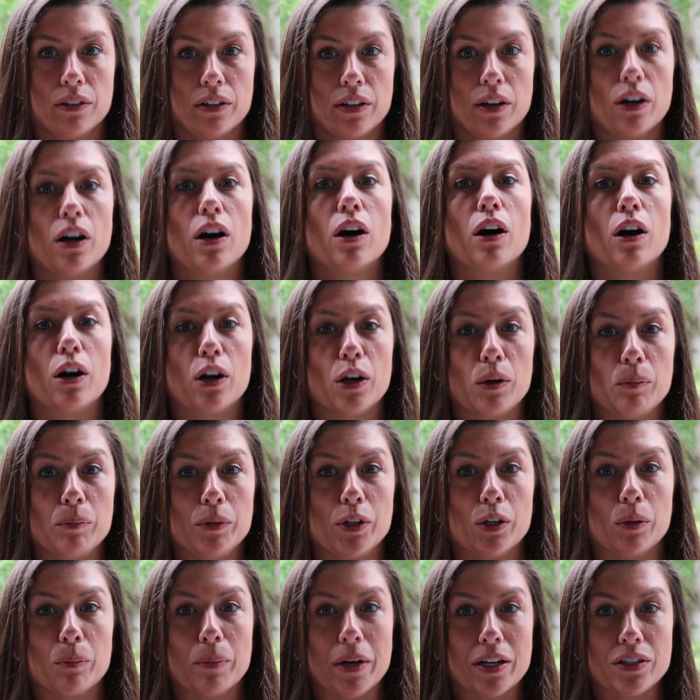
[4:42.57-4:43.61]

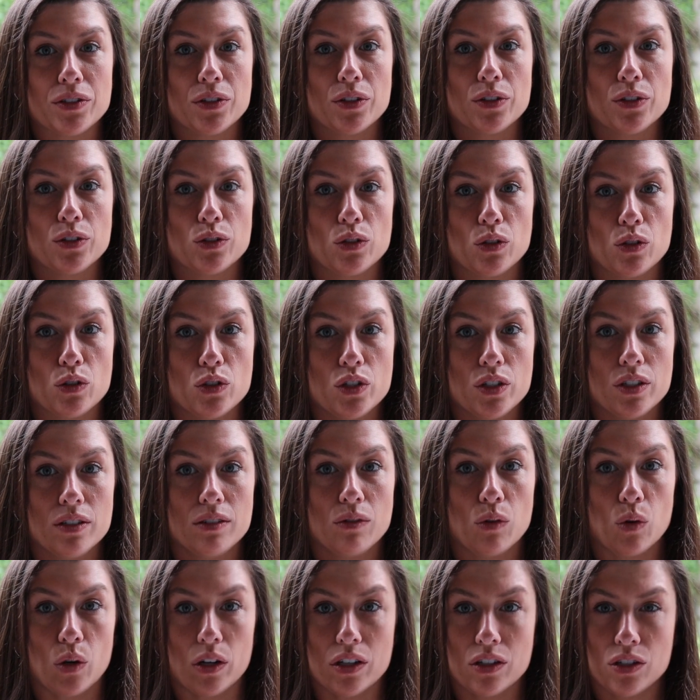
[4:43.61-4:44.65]
harm your muscles or
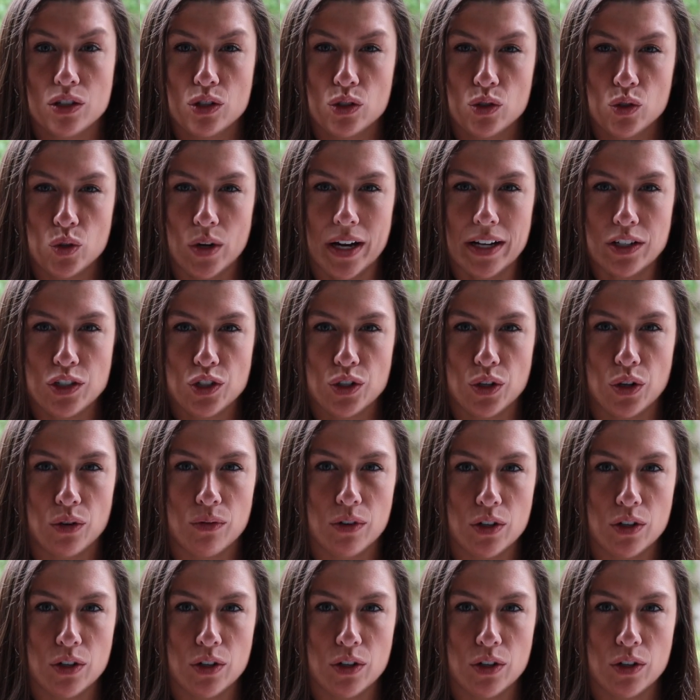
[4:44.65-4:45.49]
overstretch